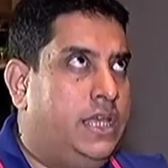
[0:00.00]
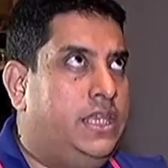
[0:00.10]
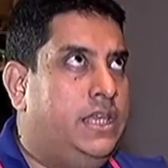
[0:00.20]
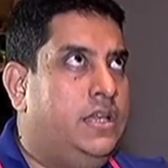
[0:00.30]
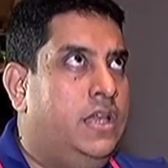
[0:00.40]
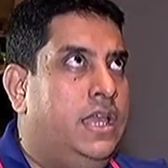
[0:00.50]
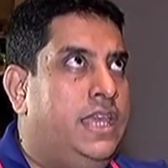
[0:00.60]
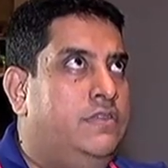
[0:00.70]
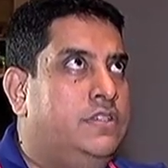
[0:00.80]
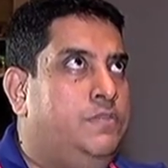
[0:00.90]
I think
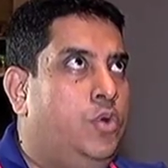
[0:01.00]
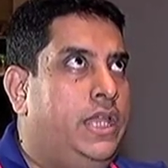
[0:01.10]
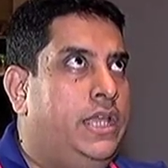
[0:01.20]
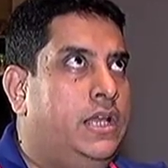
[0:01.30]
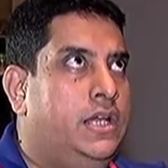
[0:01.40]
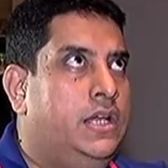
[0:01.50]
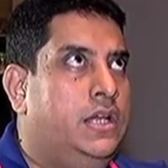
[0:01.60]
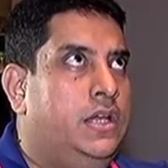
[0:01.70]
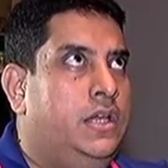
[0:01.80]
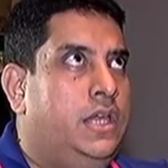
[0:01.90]
he was bowling
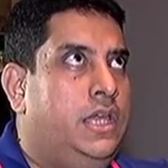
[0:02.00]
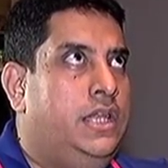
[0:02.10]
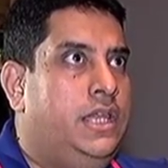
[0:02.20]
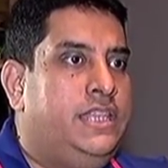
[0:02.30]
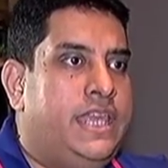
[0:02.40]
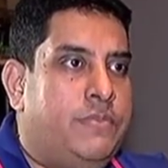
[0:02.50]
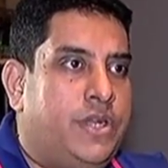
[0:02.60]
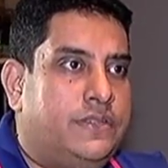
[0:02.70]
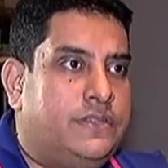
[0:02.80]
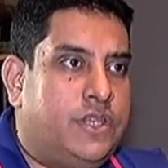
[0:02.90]
in the
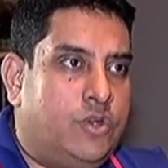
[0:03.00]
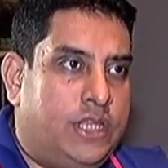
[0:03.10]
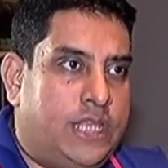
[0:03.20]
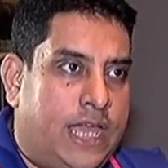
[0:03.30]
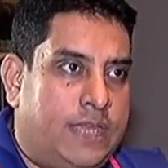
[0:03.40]
Emirates during the